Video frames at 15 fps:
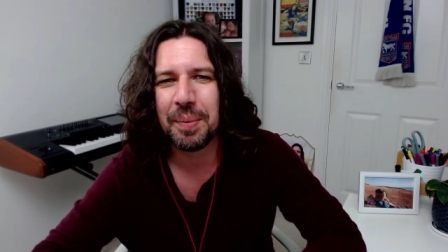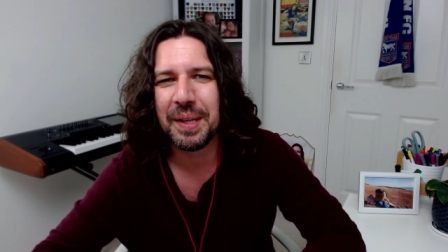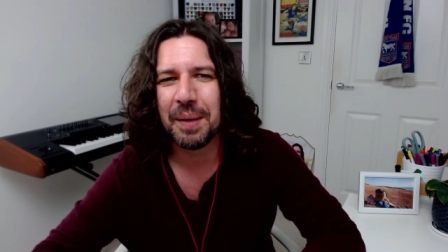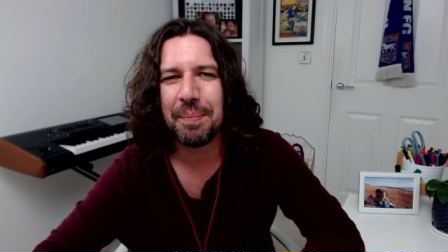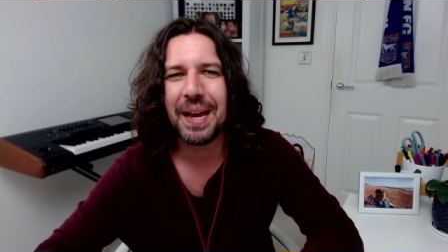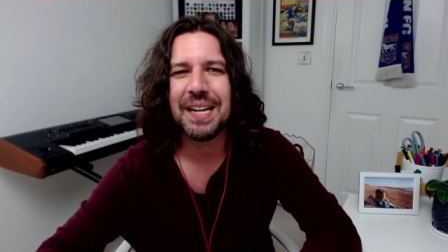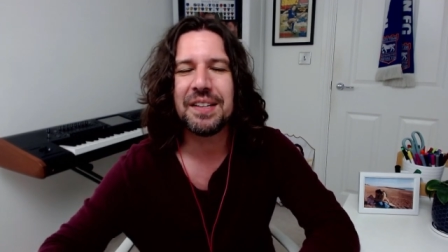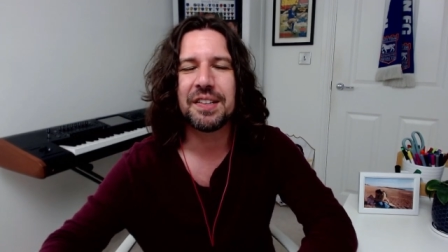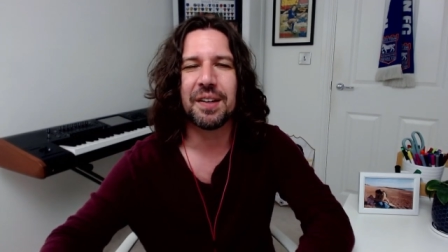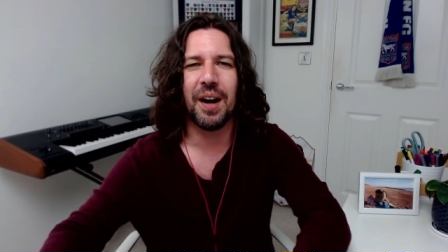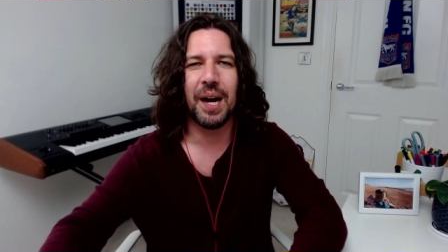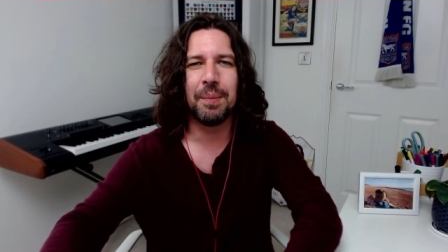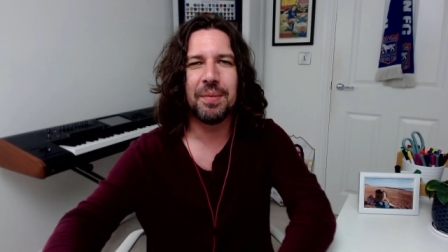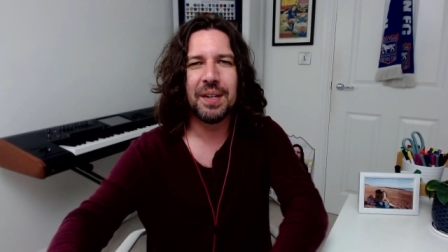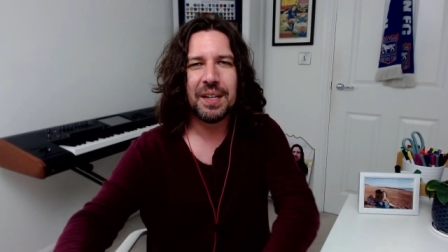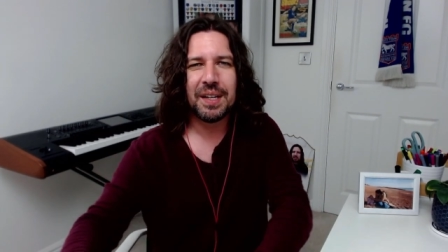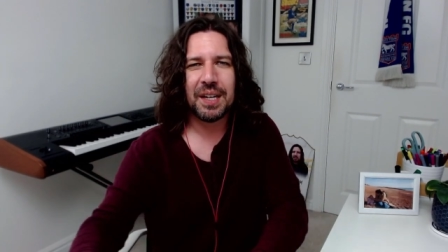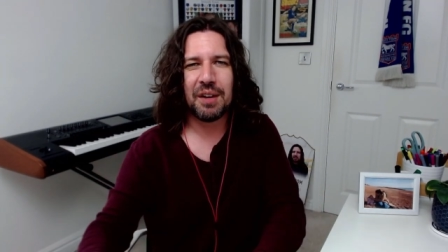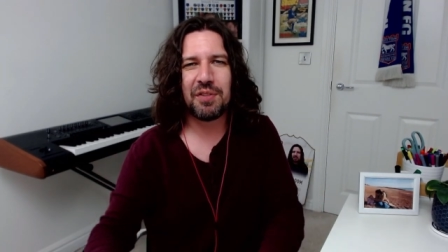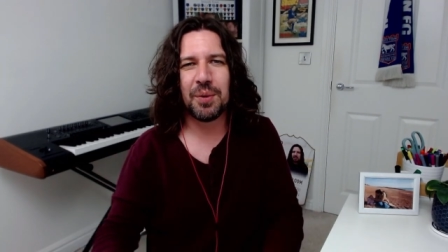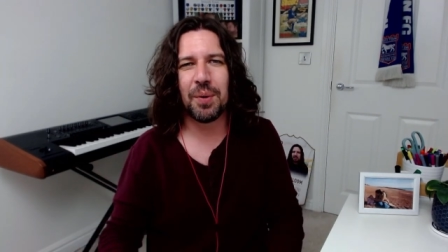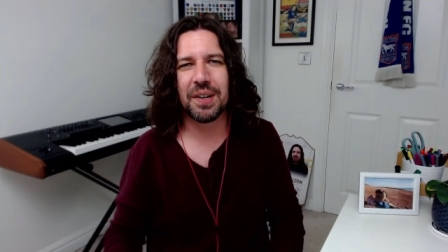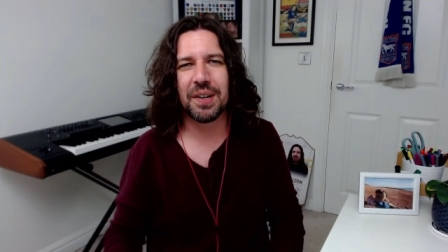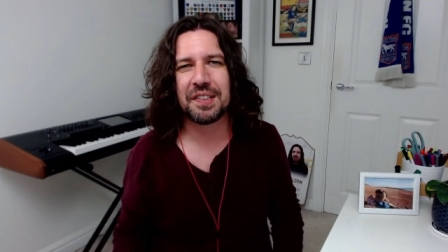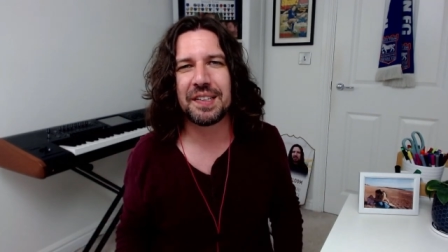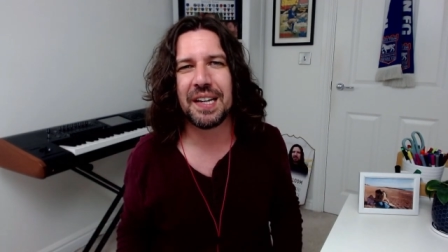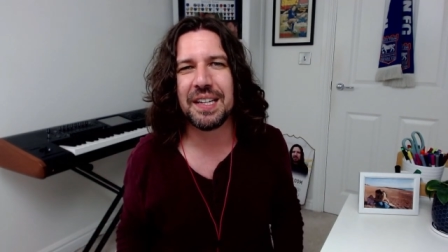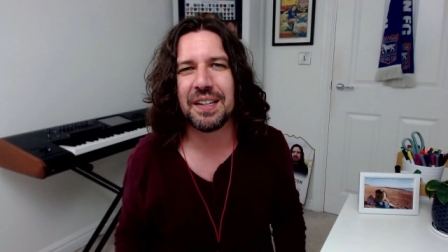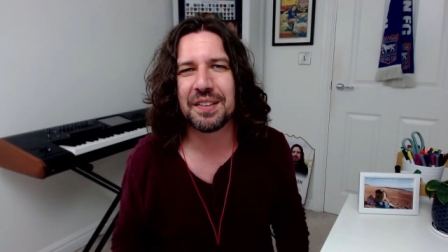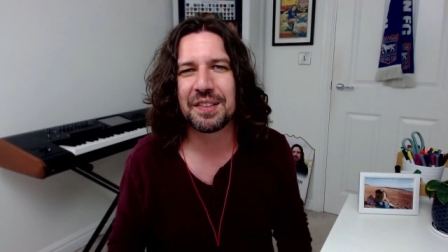In the meantime, if you want to
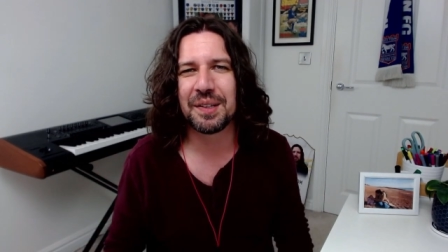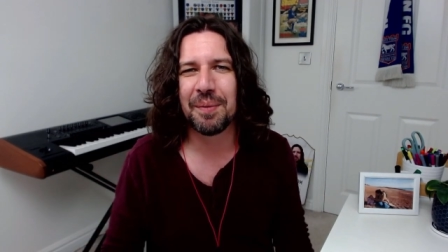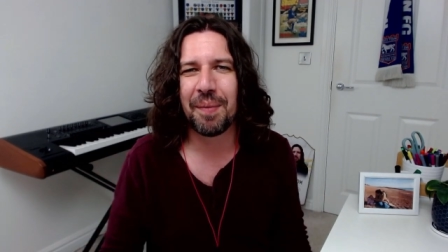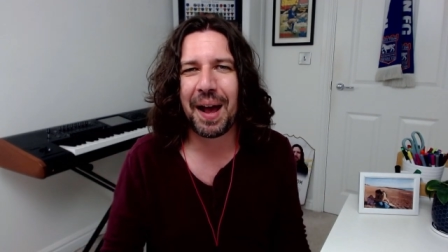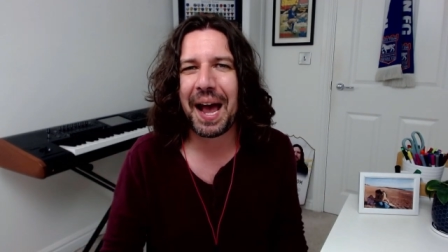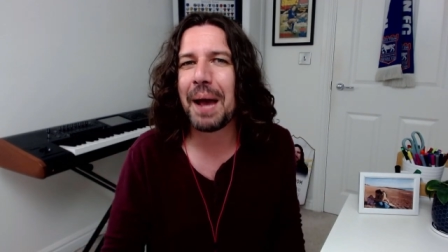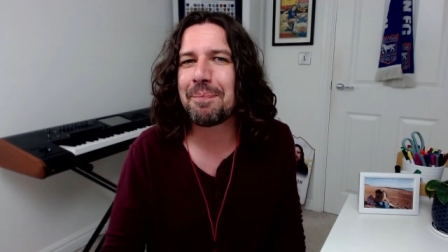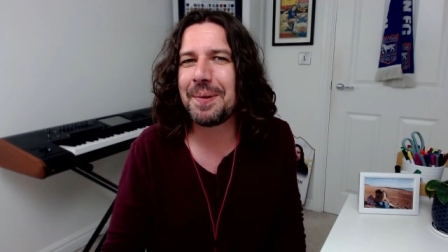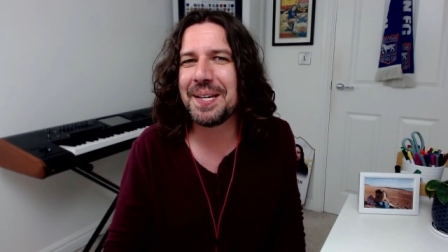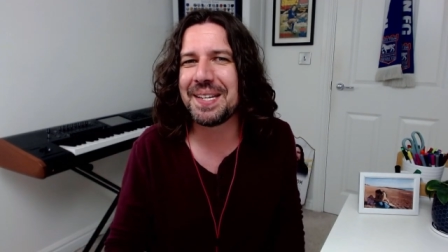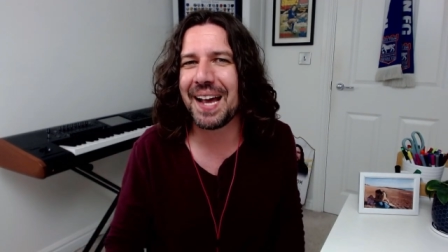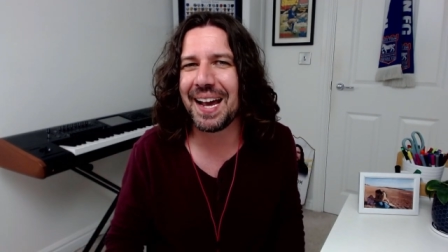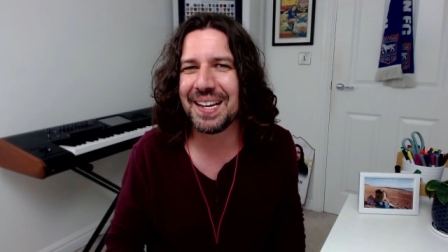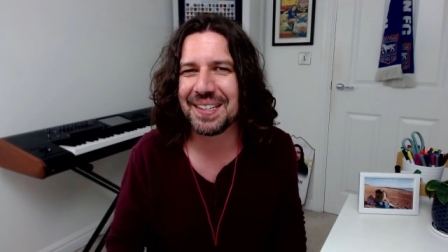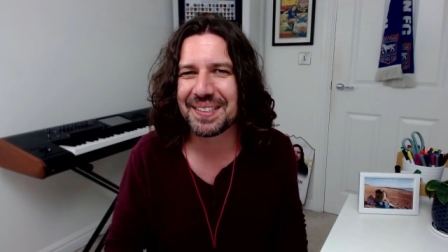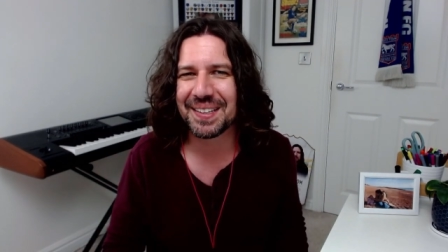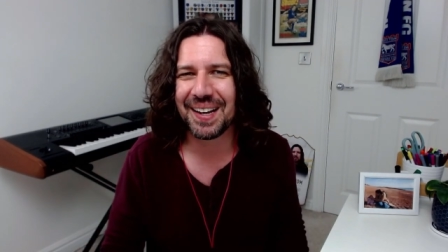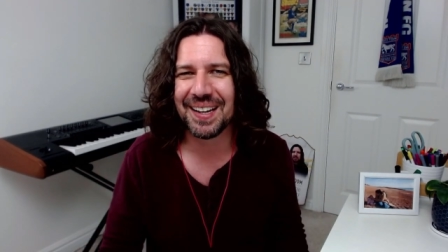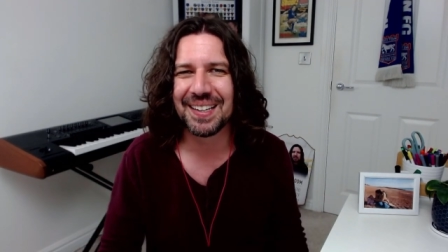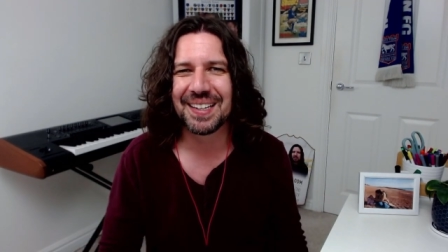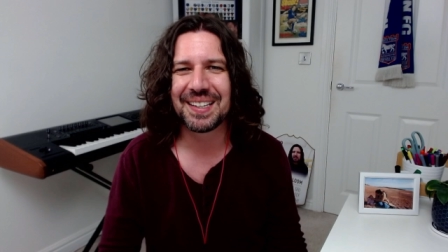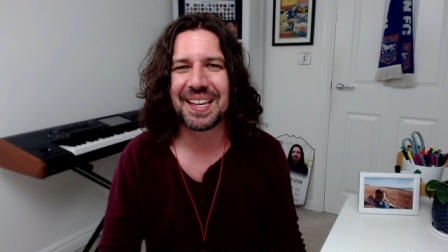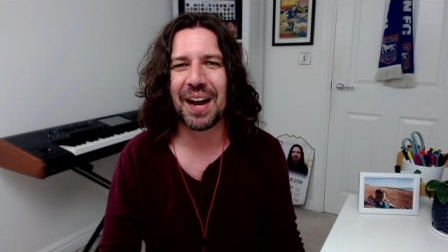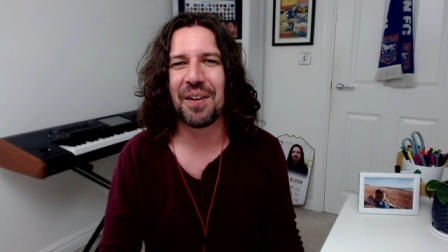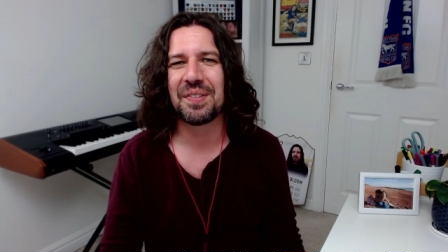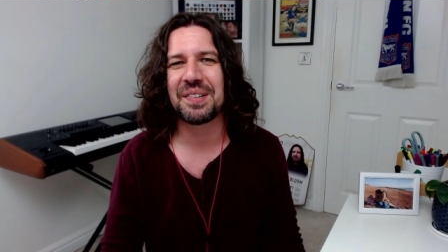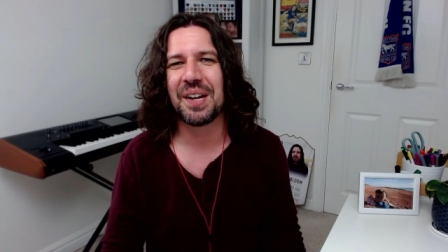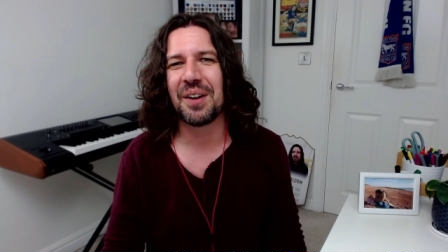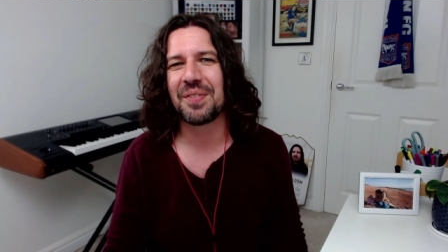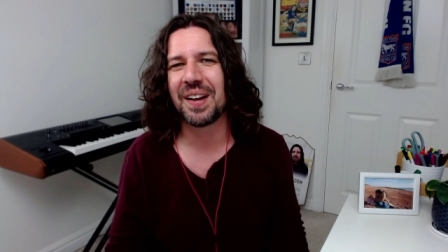see some happy days under
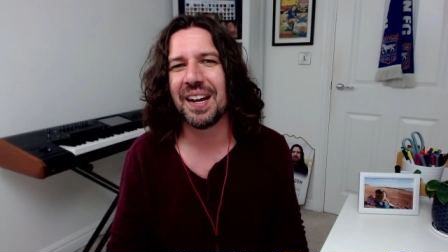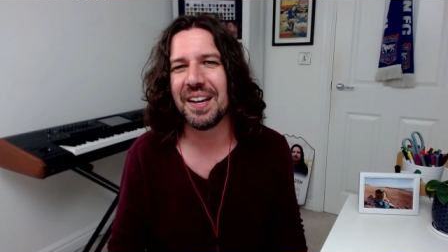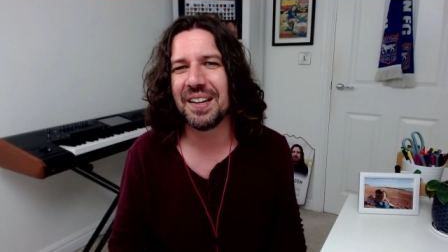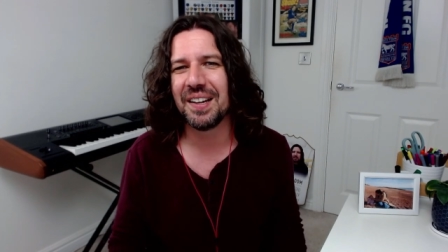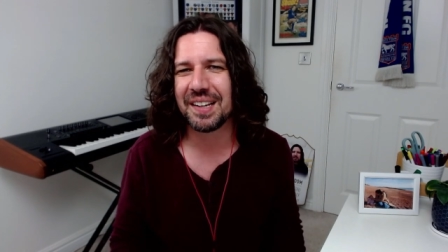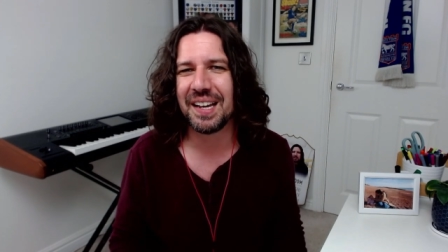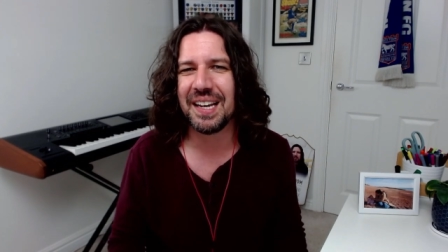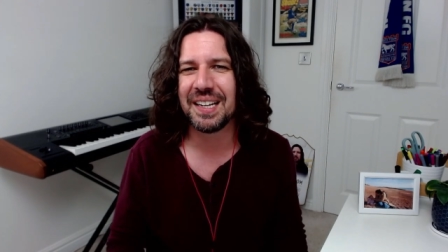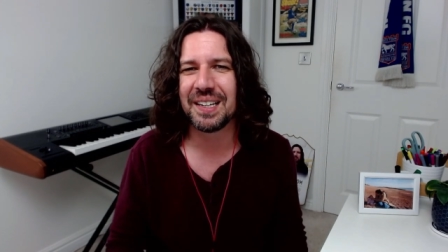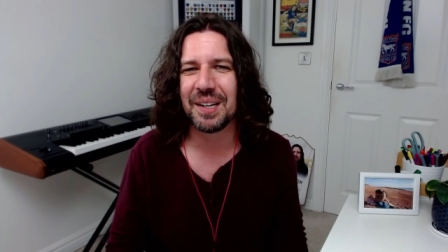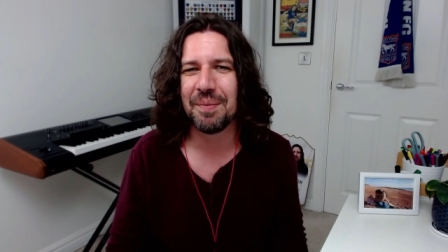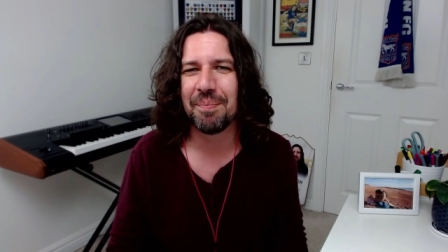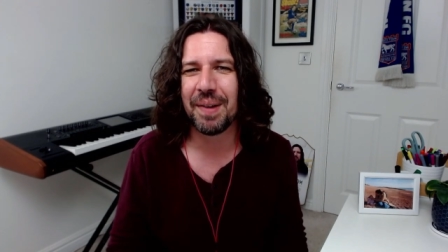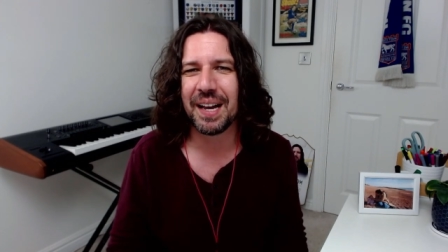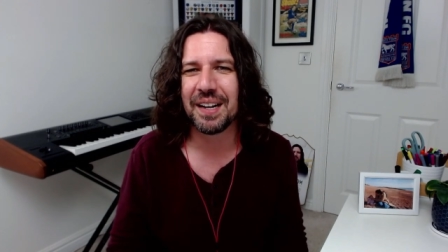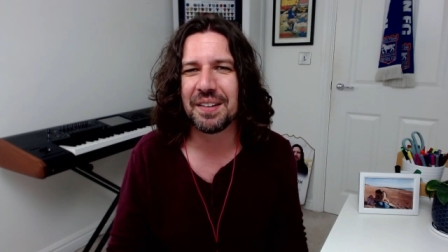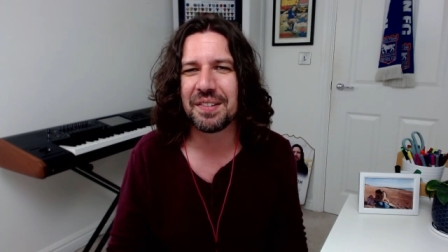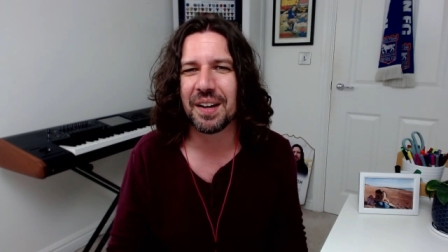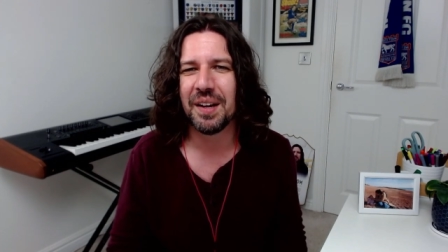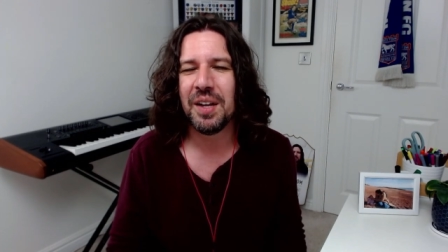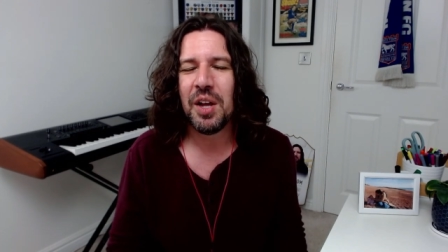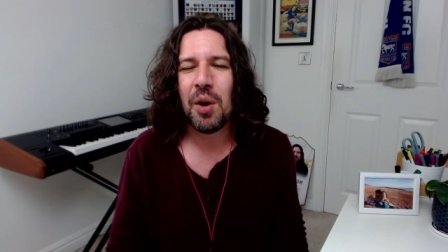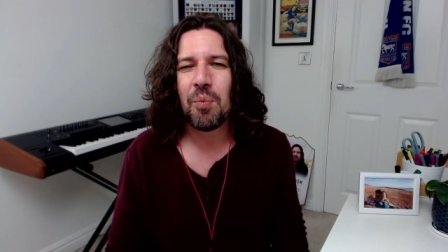Gareth Southgate as England manager,